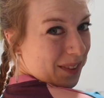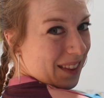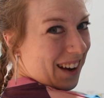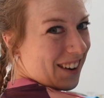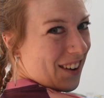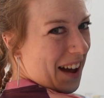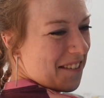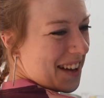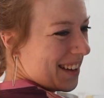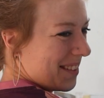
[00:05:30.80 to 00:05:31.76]
there you have
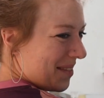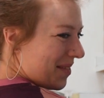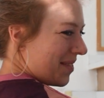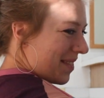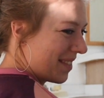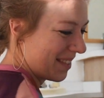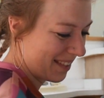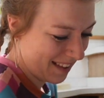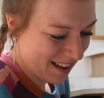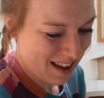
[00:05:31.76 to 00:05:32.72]
it.
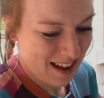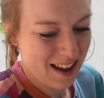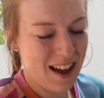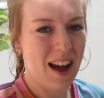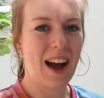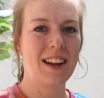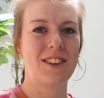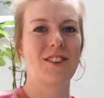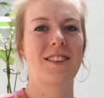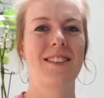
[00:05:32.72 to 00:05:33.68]
I
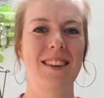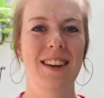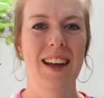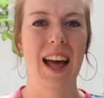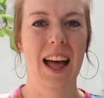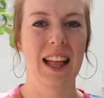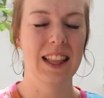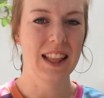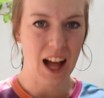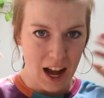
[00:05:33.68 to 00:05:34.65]
just
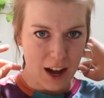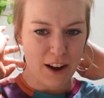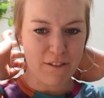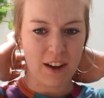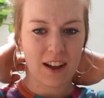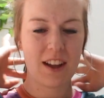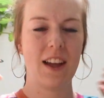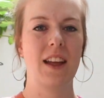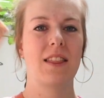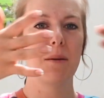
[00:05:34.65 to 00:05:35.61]
love
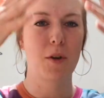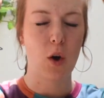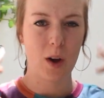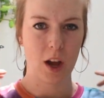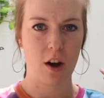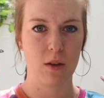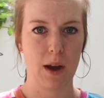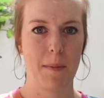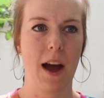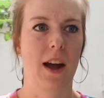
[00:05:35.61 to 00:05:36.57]
them going all the
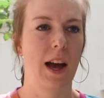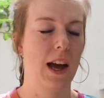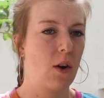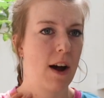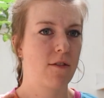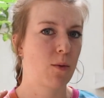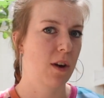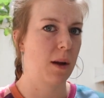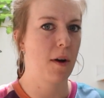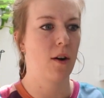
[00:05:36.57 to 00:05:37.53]
way back. I don't have to
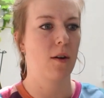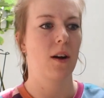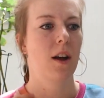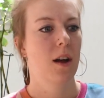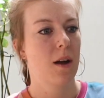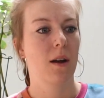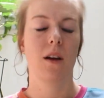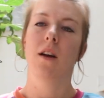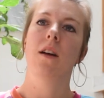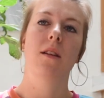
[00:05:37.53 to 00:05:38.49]
worry about
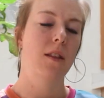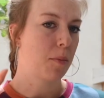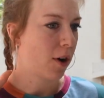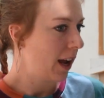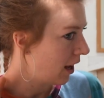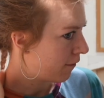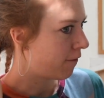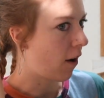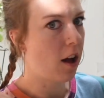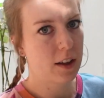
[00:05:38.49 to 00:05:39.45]
the braid
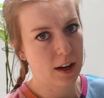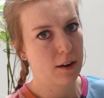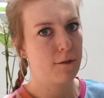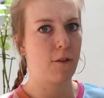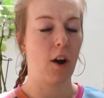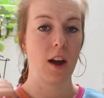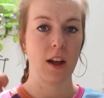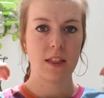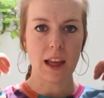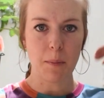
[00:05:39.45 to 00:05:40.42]
falling in
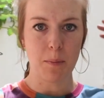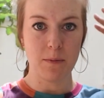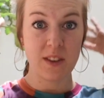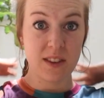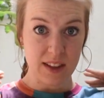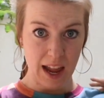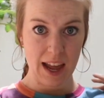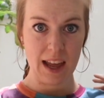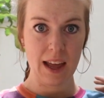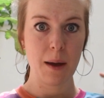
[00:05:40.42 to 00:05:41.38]
front. They
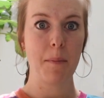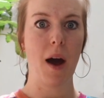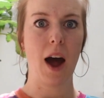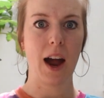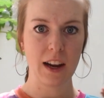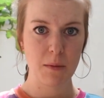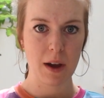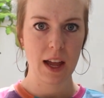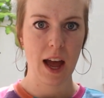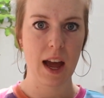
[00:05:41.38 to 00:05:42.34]
stay behind my
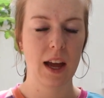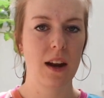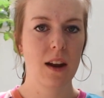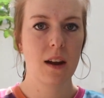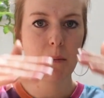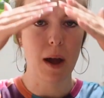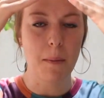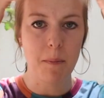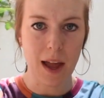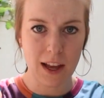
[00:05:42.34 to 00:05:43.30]
head. My
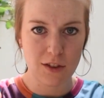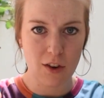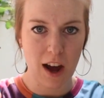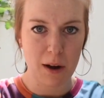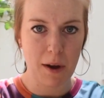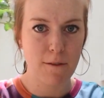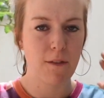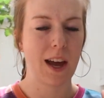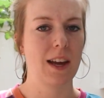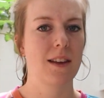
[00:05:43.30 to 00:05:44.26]
bangs are out of my
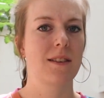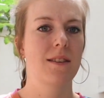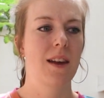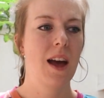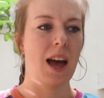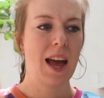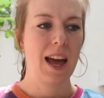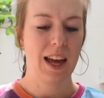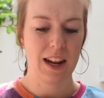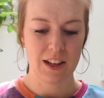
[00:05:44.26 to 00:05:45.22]
face.
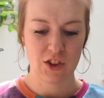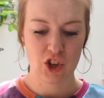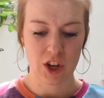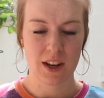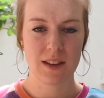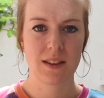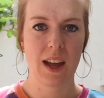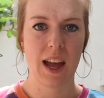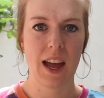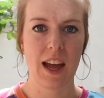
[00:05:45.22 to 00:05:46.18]
It is just
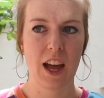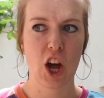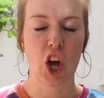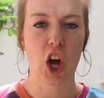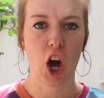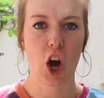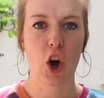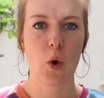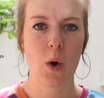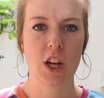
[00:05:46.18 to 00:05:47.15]
a
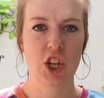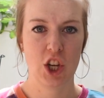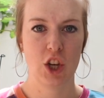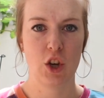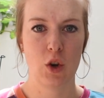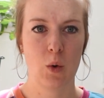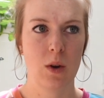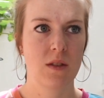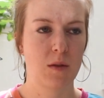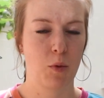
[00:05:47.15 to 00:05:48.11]
go-to
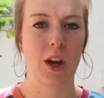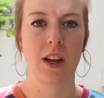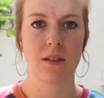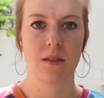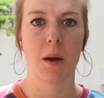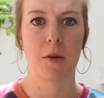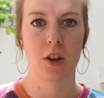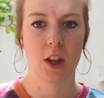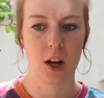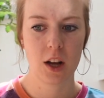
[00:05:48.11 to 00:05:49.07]
spring summer
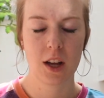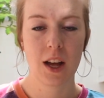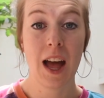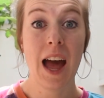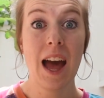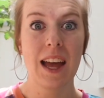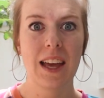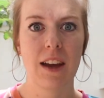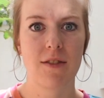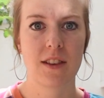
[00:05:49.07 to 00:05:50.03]
look.
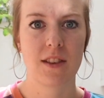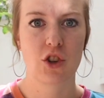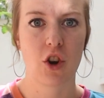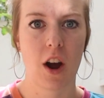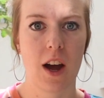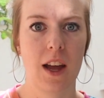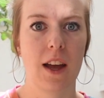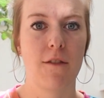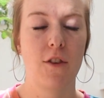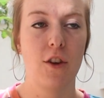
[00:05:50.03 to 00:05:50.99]
Give this a try
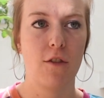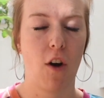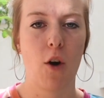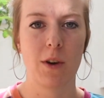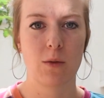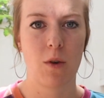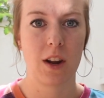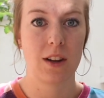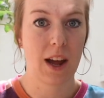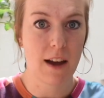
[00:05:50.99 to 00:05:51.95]
if you've always
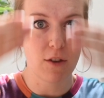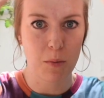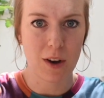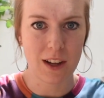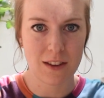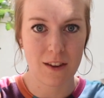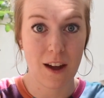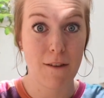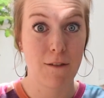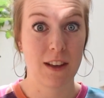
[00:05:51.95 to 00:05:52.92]
wanted to have your braids
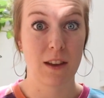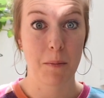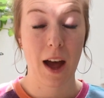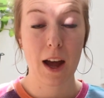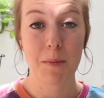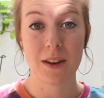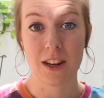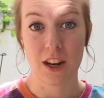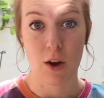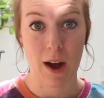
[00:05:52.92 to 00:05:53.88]
facing back but
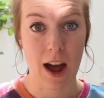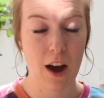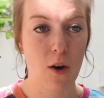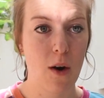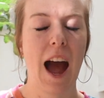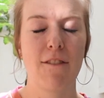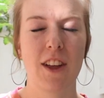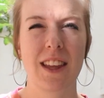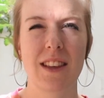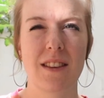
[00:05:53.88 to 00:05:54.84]
didn't know how. I feel
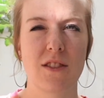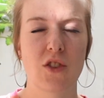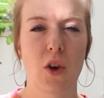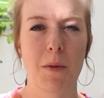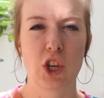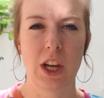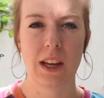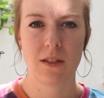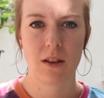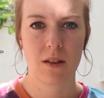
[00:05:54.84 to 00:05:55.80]
like this is so much
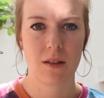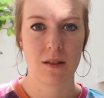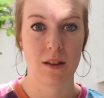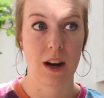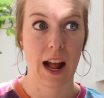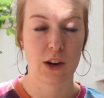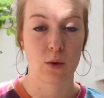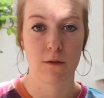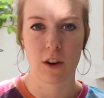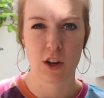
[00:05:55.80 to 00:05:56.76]
easier than an
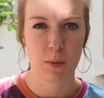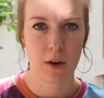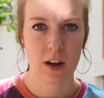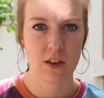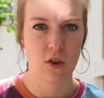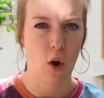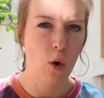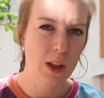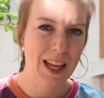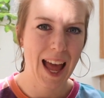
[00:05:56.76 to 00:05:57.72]
actual French braid because you're
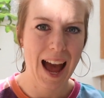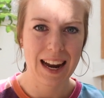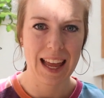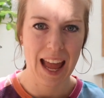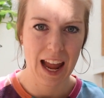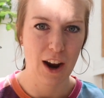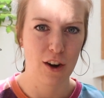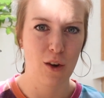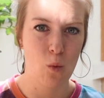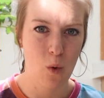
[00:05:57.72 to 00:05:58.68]
only adding hair
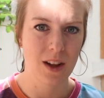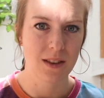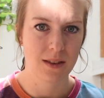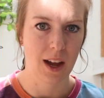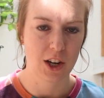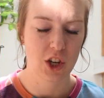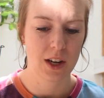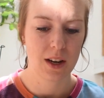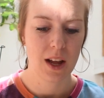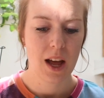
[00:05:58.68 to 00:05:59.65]
to one section.